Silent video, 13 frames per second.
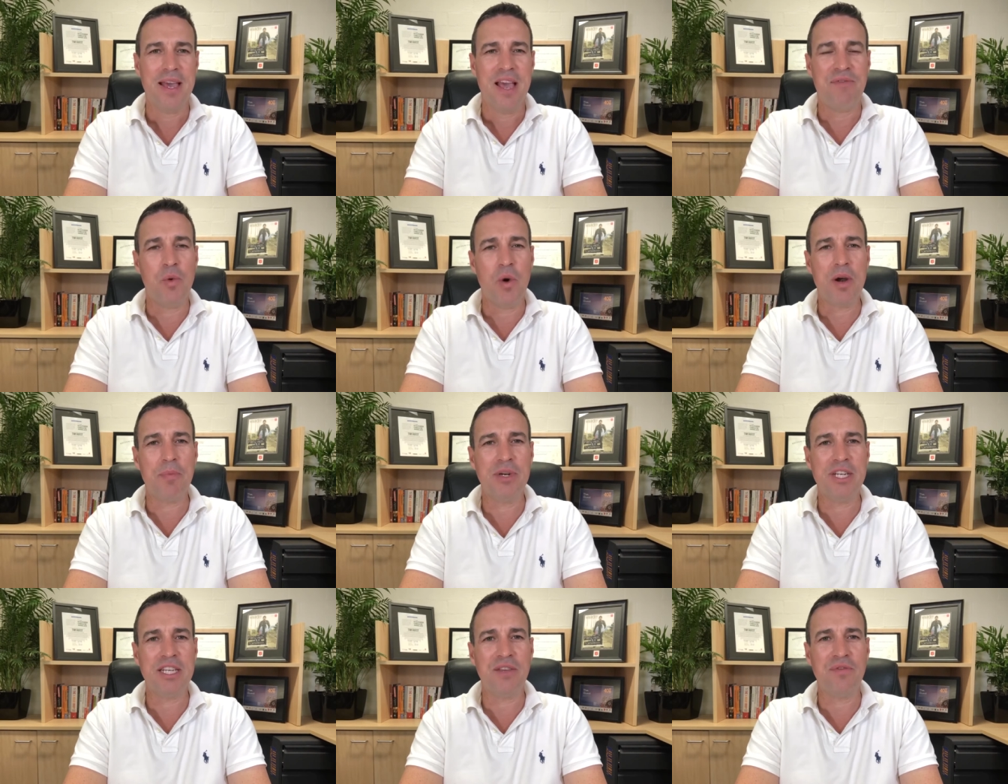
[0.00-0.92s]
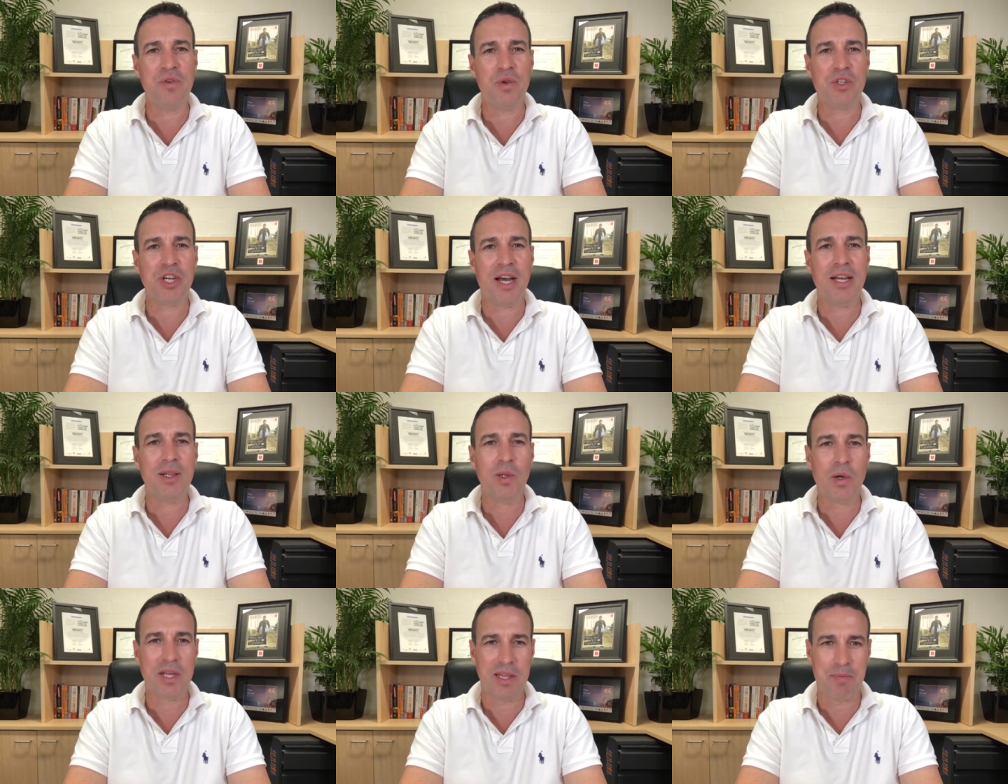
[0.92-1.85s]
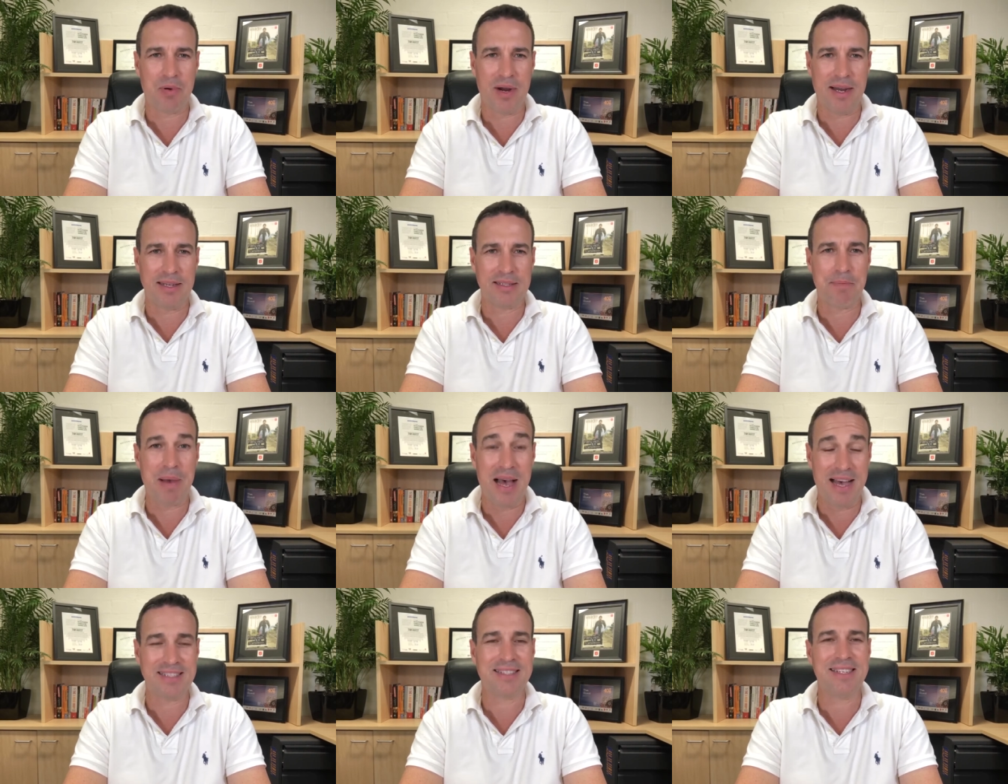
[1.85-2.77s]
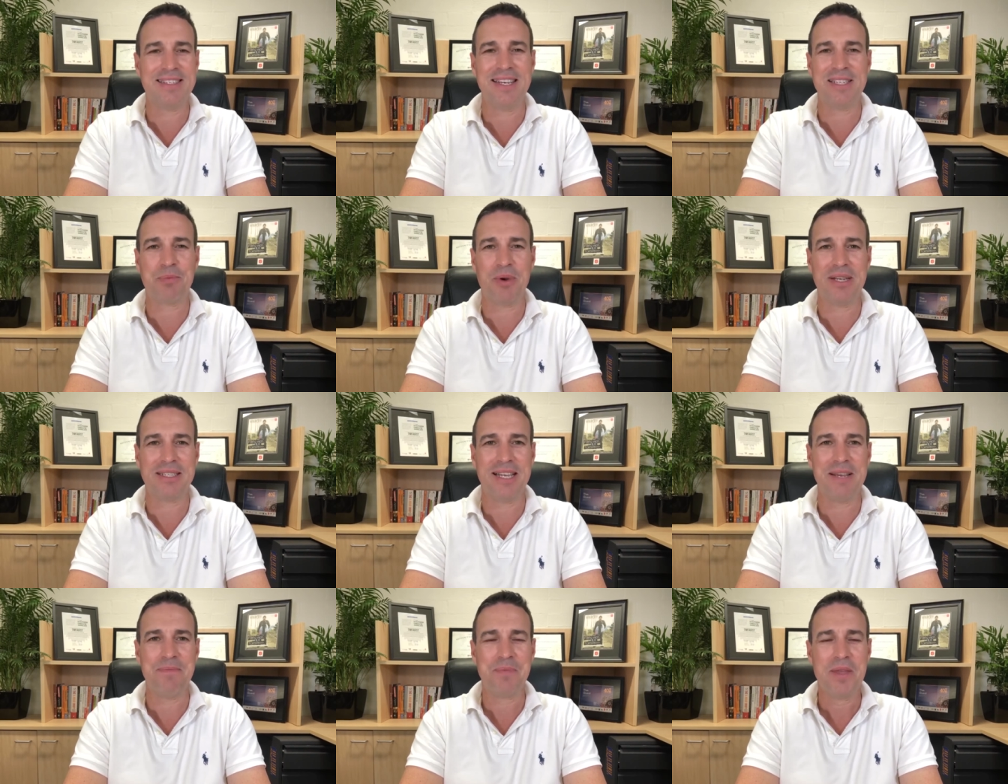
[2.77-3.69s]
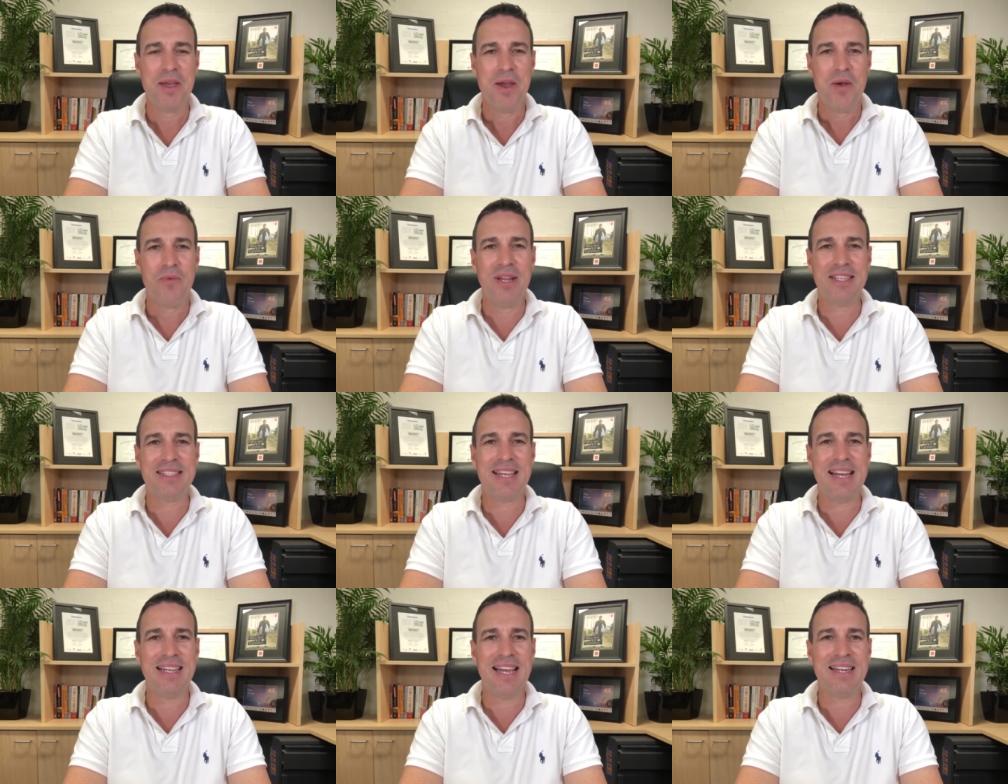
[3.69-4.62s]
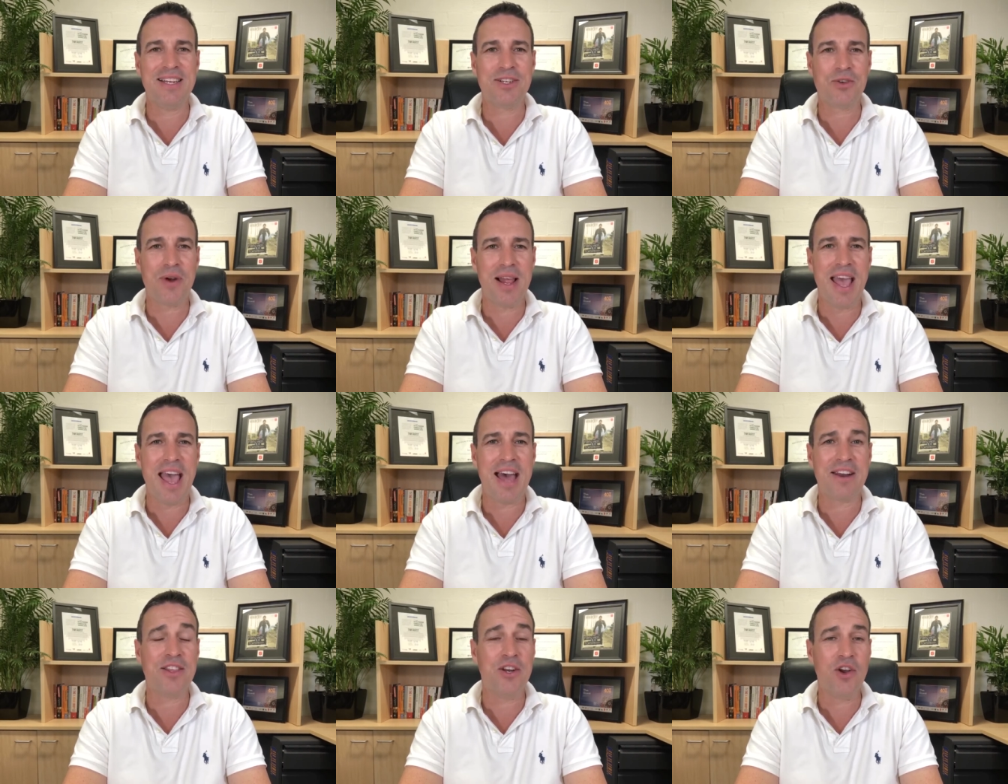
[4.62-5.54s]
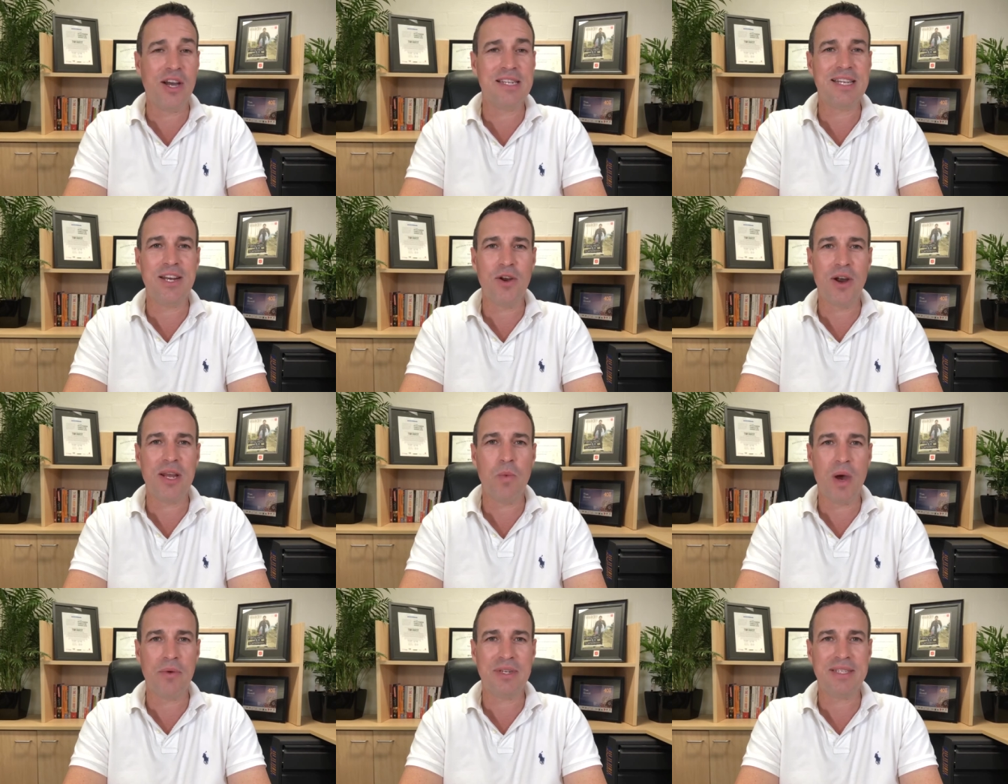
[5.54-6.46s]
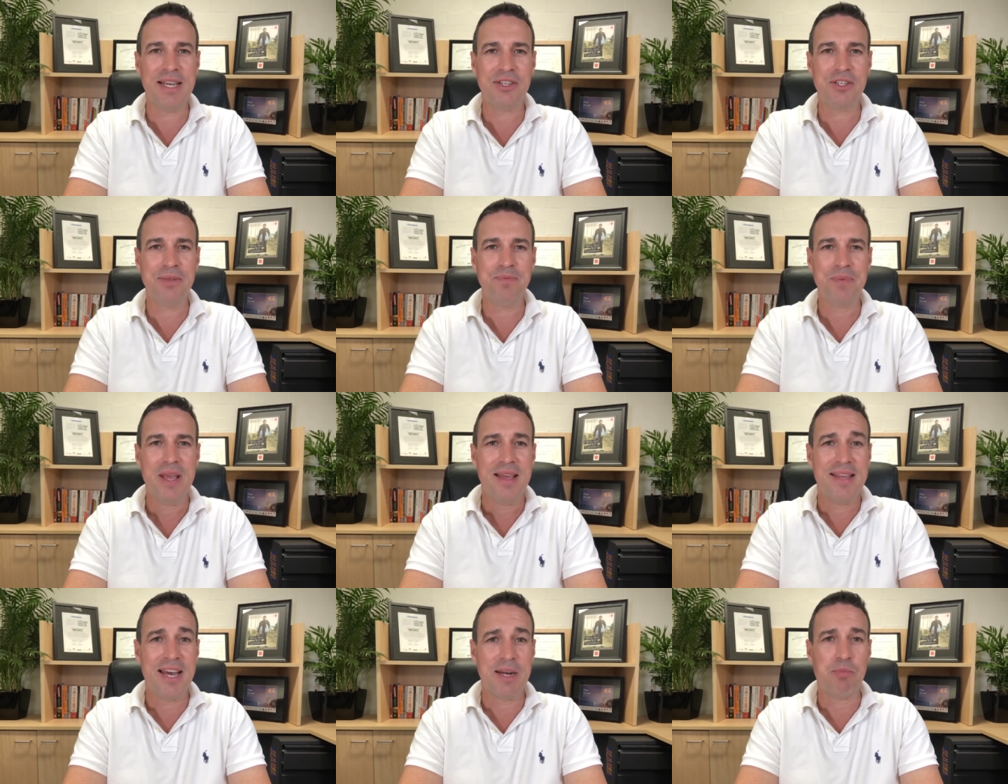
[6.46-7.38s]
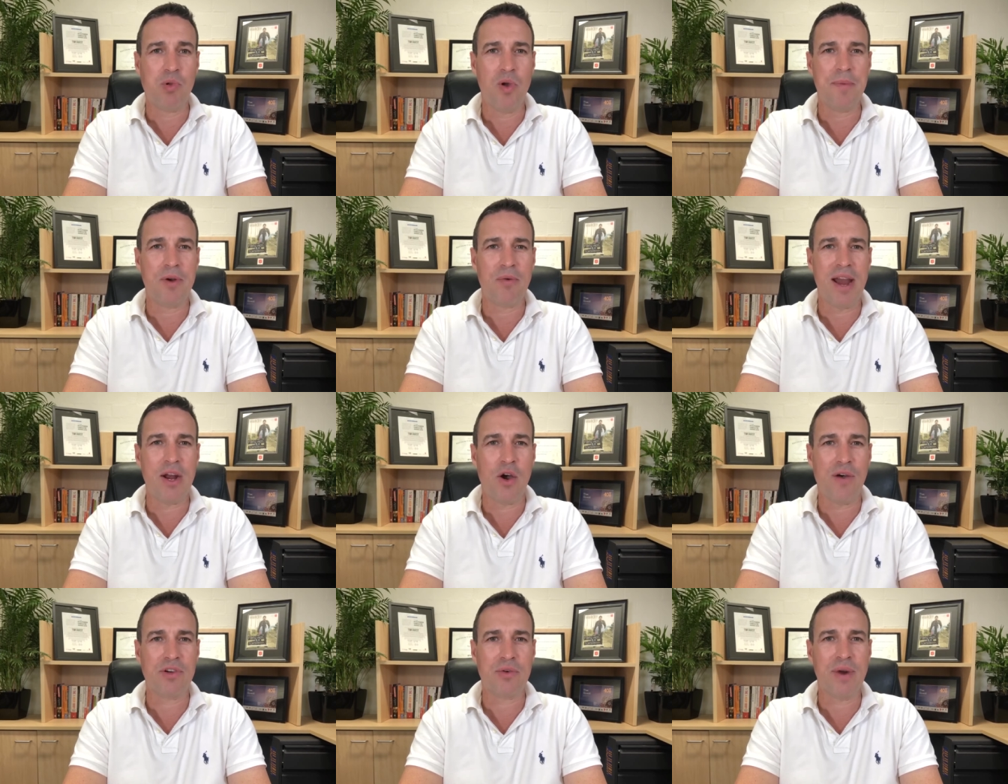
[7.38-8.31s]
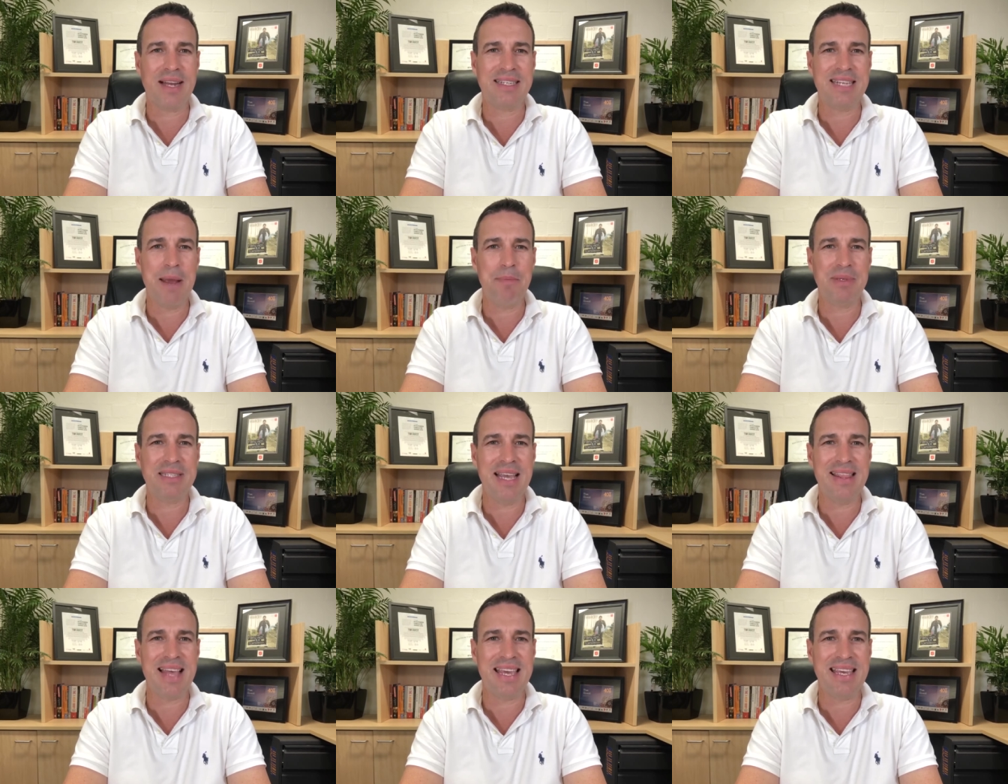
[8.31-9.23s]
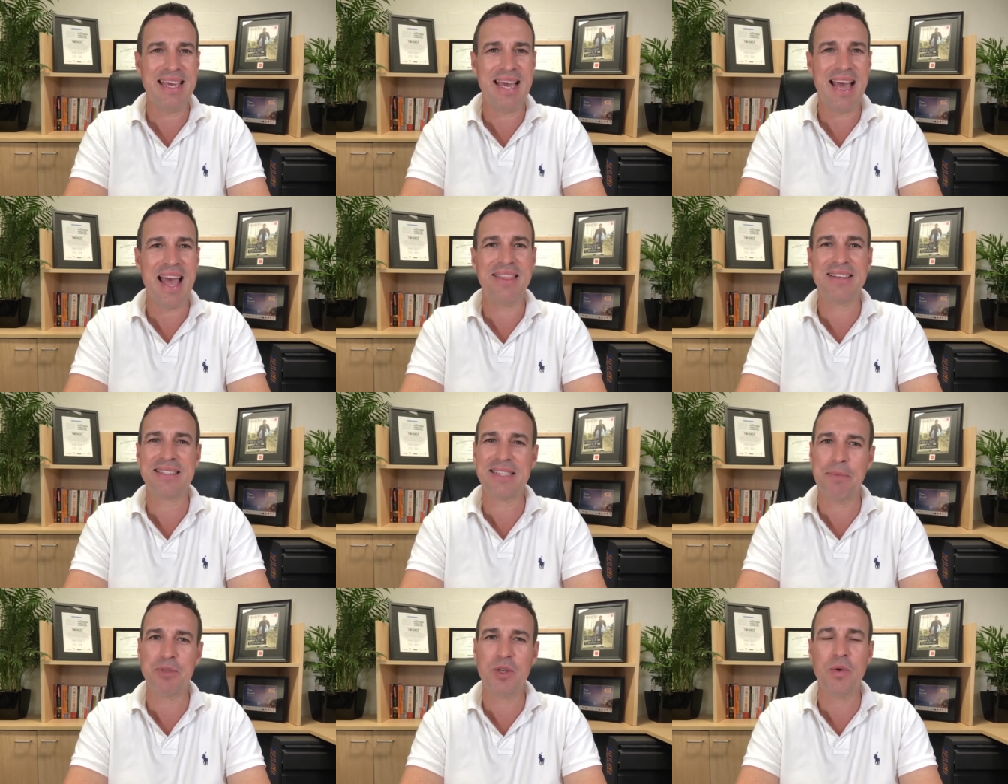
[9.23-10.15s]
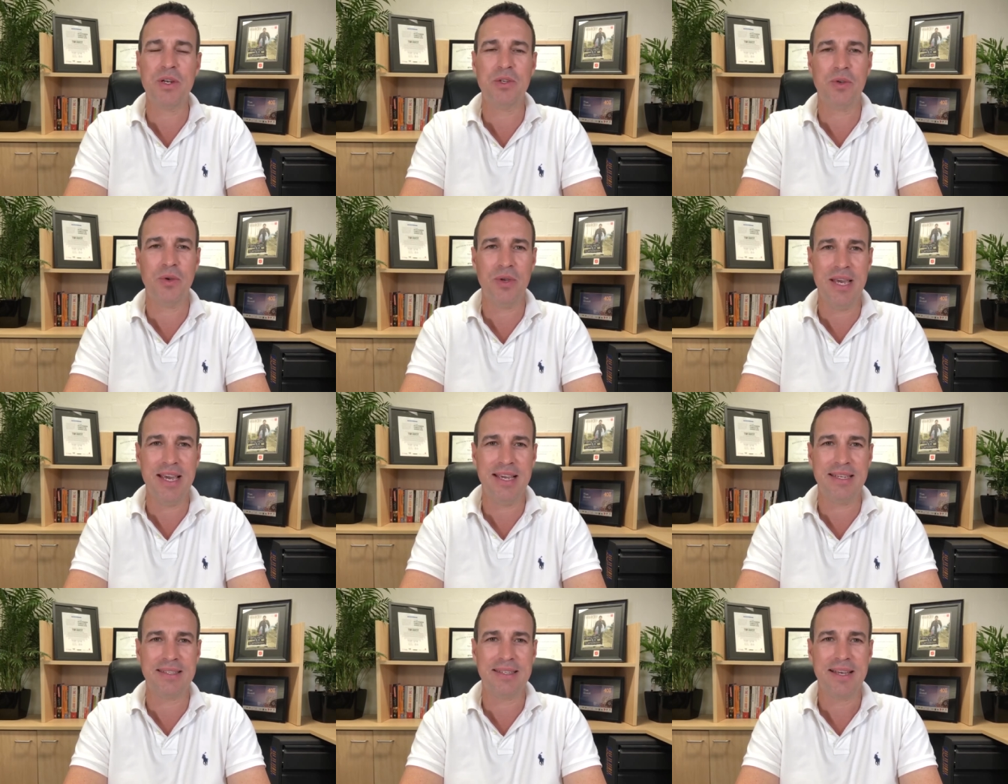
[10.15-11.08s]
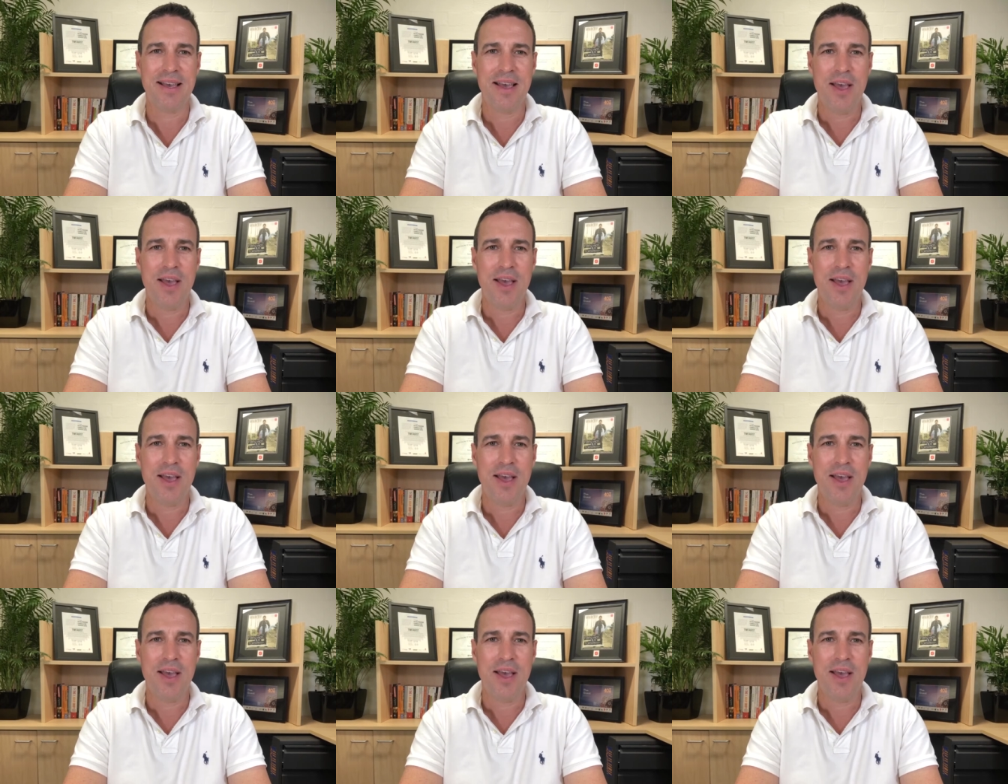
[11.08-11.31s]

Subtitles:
If you want to predict the future, look at the past, says Presley. Real estate led Australia out of the 1991 recession. The unemployment rate hovered around 10% that year and the subsequent 2 years.